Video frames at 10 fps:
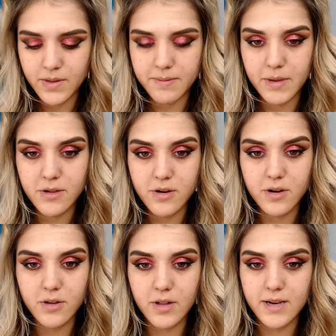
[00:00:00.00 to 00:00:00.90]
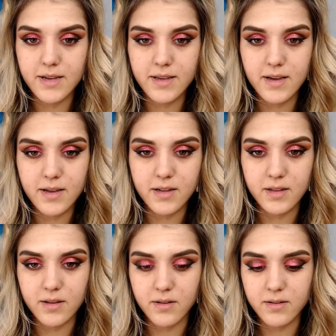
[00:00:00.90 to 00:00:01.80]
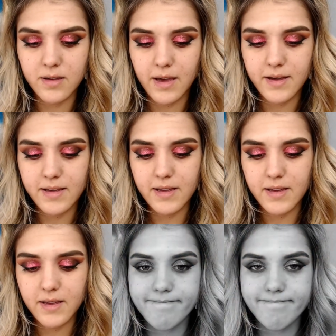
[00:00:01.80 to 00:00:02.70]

Make sure you let it get a little tacky.